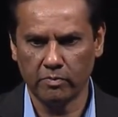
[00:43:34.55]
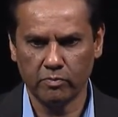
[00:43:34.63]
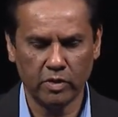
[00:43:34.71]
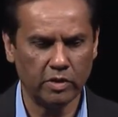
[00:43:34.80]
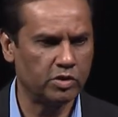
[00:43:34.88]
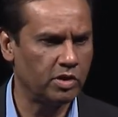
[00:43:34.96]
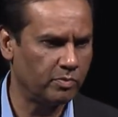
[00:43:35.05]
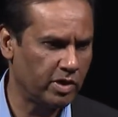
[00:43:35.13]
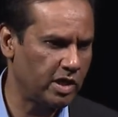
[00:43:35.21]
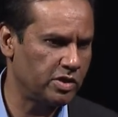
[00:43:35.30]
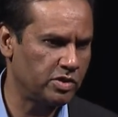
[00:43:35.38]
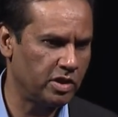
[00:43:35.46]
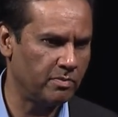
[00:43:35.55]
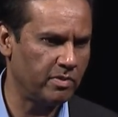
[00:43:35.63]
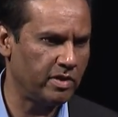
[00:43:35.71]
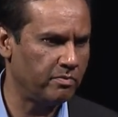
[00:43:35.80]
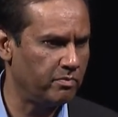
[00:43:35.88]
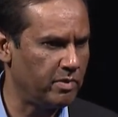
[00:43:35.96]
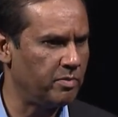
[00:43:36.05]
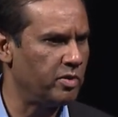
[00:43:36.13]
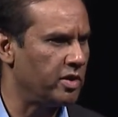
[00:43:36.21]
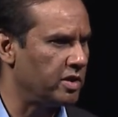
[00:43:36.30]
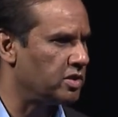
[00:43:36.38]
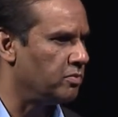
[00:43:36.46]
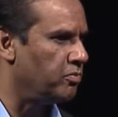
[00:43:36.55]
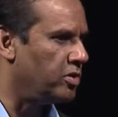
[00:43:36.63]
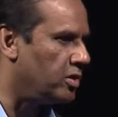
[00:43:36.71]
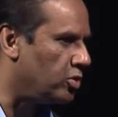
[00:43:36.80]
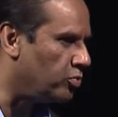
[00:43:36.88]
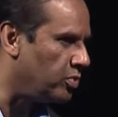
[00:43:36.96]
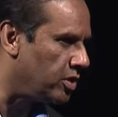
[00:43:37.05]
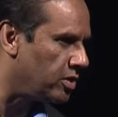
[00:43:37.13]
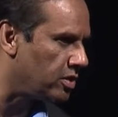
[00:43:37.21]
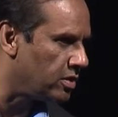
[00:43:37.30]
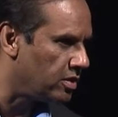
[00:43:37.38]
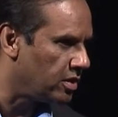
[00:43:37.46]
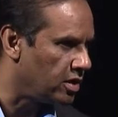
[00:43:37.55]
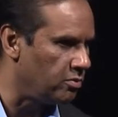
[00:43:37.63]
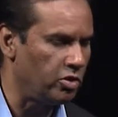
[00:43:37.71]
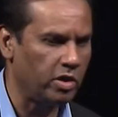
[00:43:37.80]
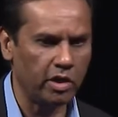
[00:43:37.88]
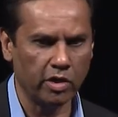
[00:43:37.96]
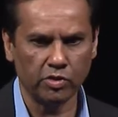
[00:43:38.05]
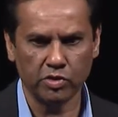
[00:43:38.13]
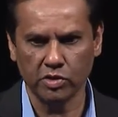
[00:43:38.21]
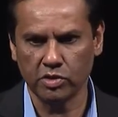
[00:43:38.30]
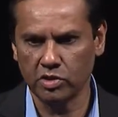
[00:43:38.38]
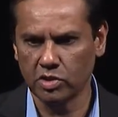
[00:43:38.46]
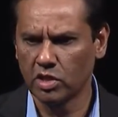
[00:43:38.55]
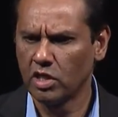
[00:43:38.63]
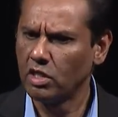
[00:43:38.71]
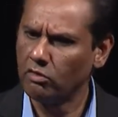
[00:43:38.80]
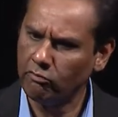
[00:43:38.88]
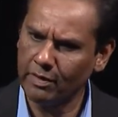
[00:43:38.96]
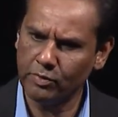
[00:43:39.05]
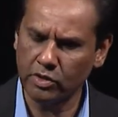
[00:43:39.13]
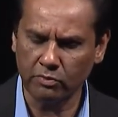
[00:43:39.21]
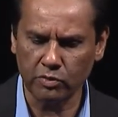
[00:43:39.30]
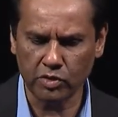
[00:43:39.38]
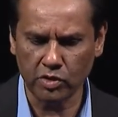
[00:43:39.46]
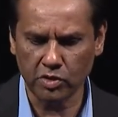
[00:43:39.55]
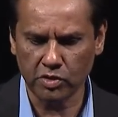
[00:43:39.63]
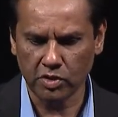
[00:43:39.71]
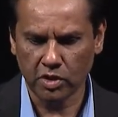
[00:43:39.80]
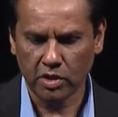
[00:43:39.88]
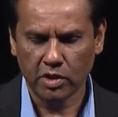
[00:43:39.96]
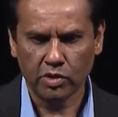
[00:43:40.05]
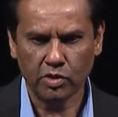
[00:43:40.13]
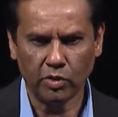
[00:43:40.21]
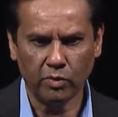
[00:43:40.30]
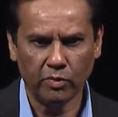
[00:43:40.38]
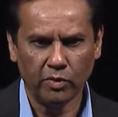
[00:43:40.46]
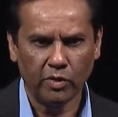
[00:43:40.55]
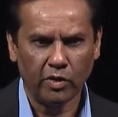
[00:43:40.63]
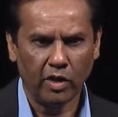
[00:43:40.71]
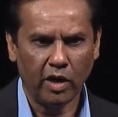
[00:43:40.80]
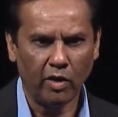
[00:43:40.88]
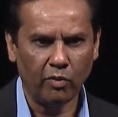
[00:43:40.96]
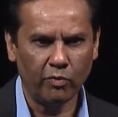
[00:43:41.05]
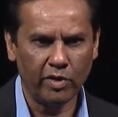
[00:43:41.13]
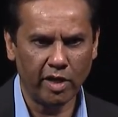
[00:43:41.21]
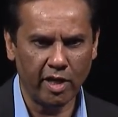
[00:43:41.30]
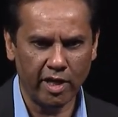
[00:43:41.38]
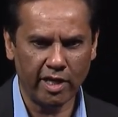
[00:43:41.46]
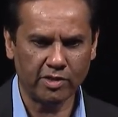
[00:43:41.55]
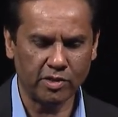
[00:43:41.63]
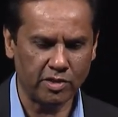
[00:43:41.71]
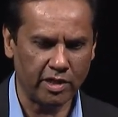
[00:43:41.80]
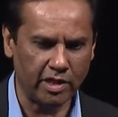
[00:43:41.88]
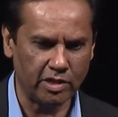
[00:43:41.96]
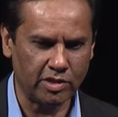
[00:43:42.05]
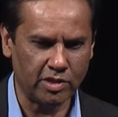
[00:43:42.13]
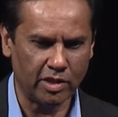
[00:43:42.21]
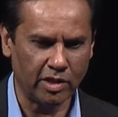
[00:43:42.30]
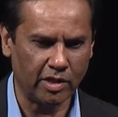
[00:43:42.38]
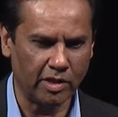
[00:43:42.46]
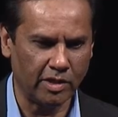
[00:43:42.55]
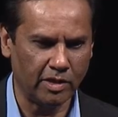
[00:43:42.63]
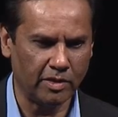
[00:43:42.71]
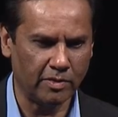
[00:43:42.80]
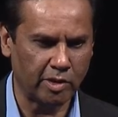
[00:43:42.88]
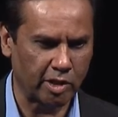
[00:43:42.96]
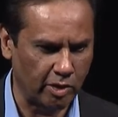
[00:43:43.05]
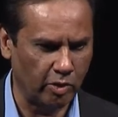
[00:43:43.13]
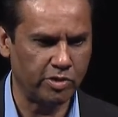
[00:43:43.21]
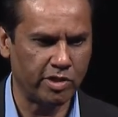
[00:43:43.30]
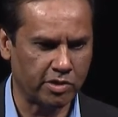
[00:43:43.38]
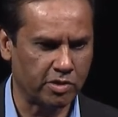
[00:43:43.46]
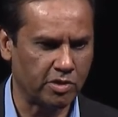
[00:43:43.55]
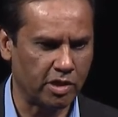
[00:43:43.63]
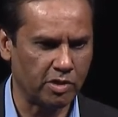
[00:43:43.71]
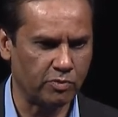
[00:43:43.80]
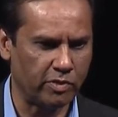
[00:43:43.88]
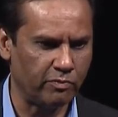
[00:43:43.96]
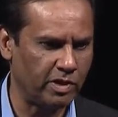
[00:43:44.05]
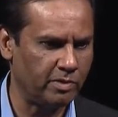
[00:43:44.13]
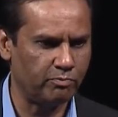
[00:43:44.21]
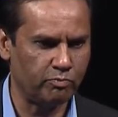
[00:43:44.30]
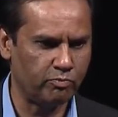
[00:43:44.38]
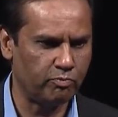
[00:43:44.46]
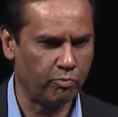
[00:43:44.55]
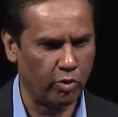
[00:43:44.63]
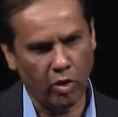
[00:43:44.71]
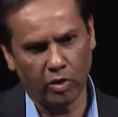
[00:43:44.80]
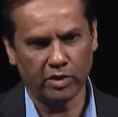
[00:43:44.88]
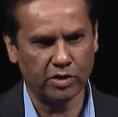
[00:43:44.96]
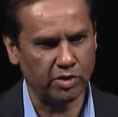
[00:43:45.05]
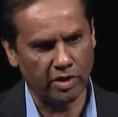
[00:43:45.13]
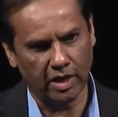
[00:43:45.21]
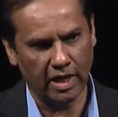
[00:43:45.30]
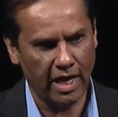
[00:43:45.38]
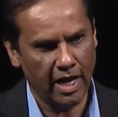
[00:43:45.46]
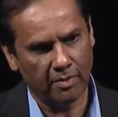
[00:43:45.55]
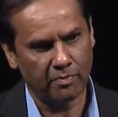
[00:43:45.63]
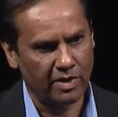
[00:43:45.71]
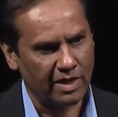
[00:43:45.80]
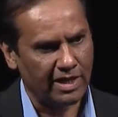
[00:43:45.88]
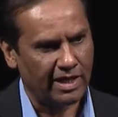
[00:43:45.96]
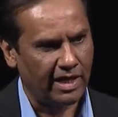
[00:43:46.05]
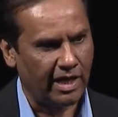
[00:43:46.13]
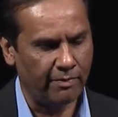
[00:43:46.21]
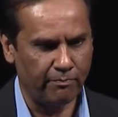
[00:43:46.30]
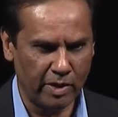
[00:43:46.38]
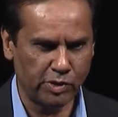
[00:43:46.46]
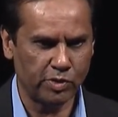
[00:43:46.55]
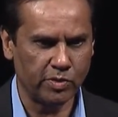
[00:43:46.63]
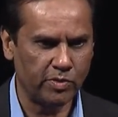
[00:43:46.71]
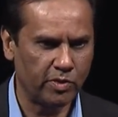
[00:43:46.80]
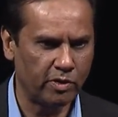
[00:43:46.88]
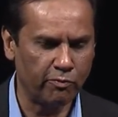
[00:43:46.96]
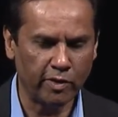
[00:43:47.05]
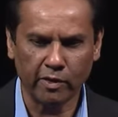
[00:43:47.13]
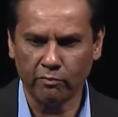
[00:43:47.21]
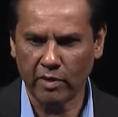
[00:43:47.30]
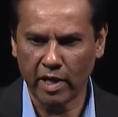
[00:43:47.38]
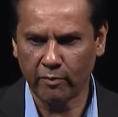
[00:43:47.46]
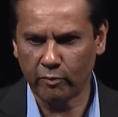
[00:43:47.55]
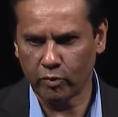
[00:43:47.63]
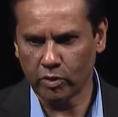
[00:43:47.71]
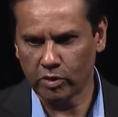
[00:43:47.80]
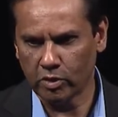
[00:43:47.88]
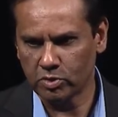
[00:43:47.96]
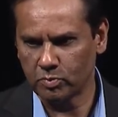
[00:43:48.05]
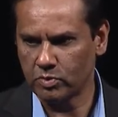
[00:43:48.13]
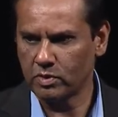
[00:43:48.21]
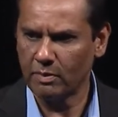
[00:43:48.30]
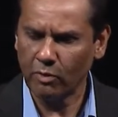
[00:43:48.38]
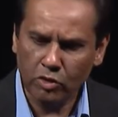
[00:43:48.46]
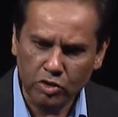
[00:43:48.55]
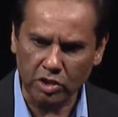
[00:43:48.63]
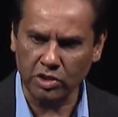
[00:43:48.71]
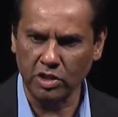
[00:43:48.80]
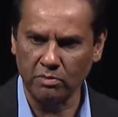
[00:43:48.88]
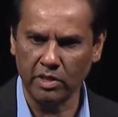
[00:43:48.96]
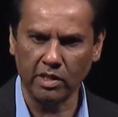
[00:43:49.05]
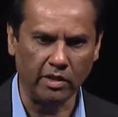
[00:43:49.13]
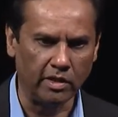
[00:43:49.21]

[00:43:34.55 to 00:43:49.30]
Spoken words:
In some case, they may be running some peer-to-peer communications, web services. So we did an exercise, technology exercise, where we put all this in a lab and measured the effective bandwidth for the customer, about 60 meg.